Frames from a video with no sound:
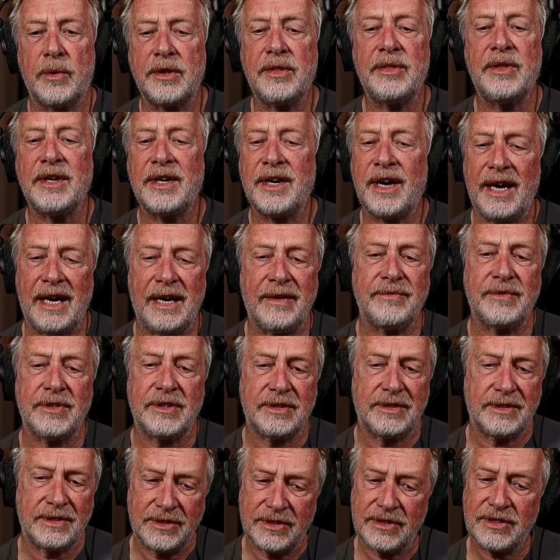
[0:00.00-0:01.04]
one thing I have
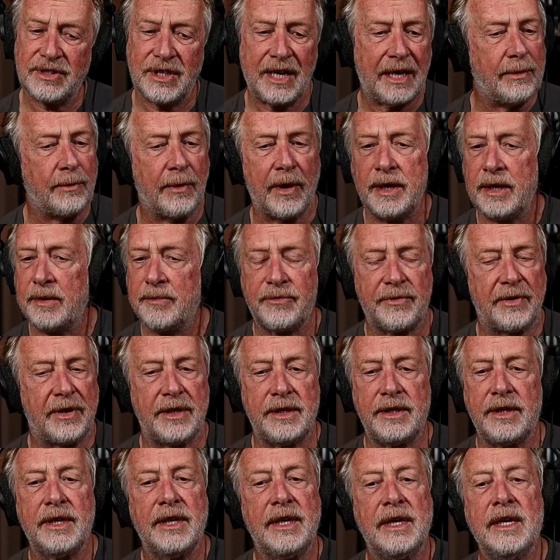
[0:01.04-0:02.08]
to say right up
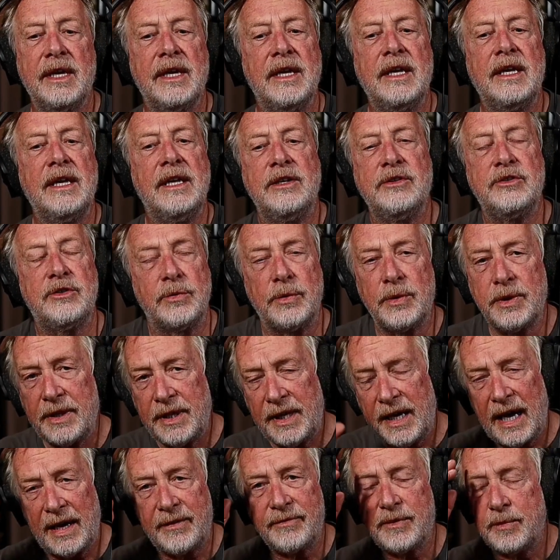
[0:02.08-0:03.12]
front is you
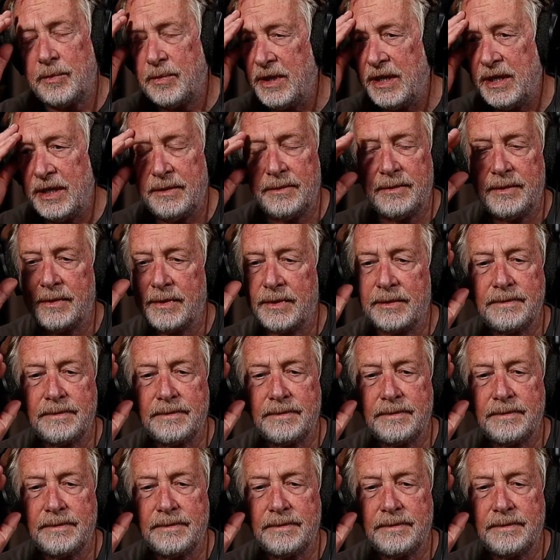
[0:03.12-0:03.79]
really have to be,